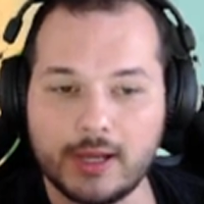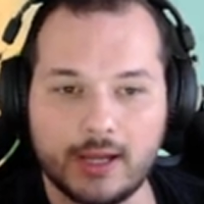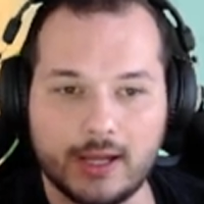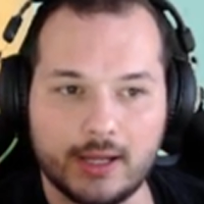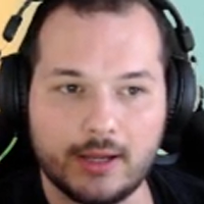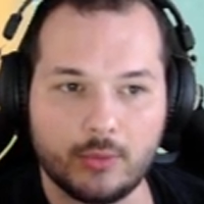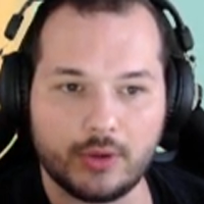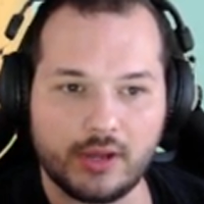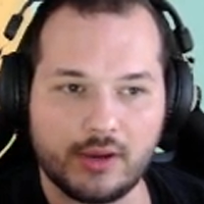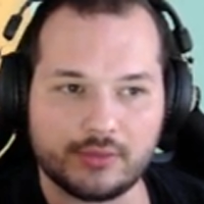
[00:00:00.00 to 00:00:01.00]
Uh,
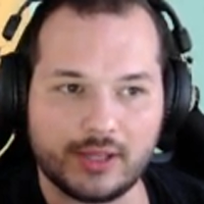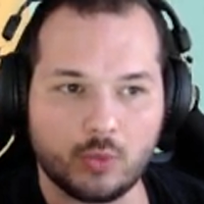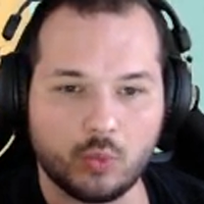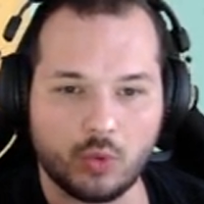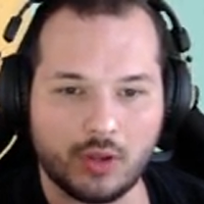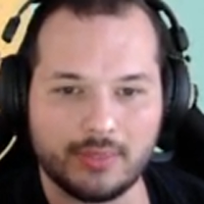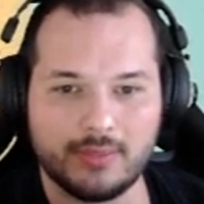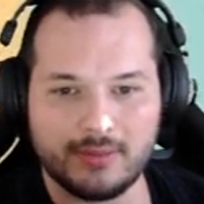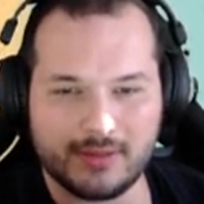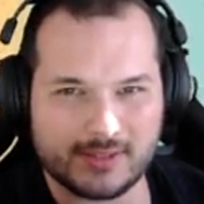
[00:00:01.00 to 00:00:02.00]
where you have like
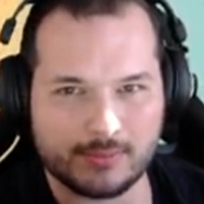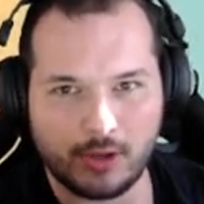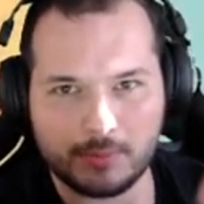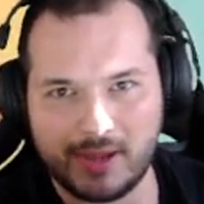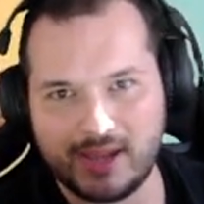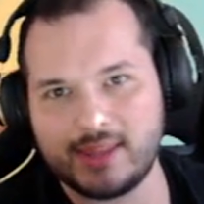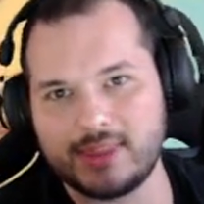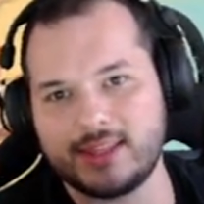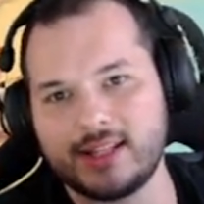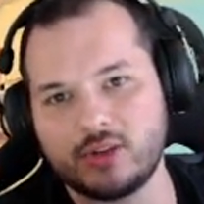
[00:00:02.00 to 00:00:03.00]
one small
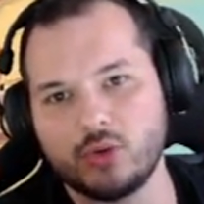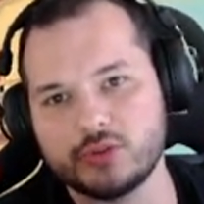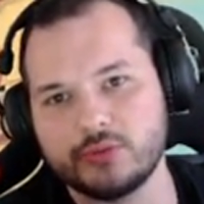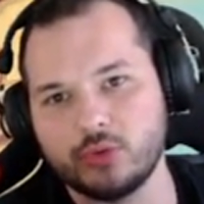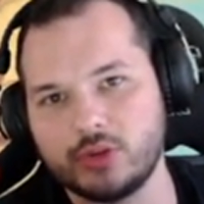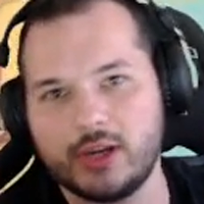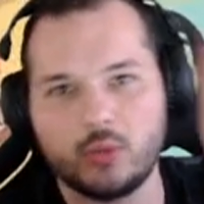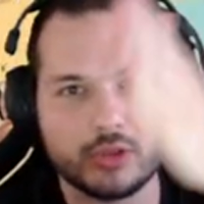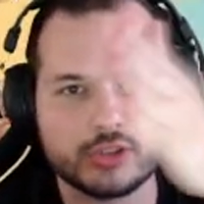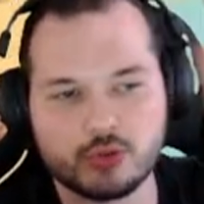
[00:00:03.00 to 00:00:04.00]
path that goes for
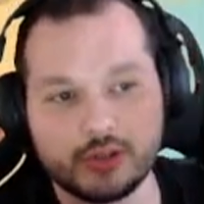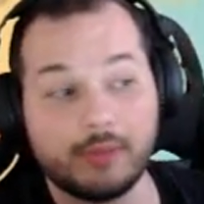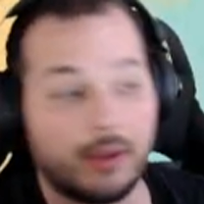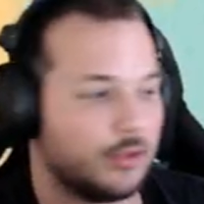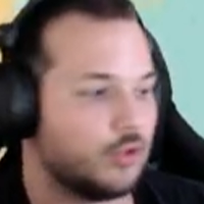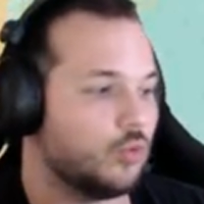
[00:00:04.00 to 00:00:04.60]
like one screen, maybe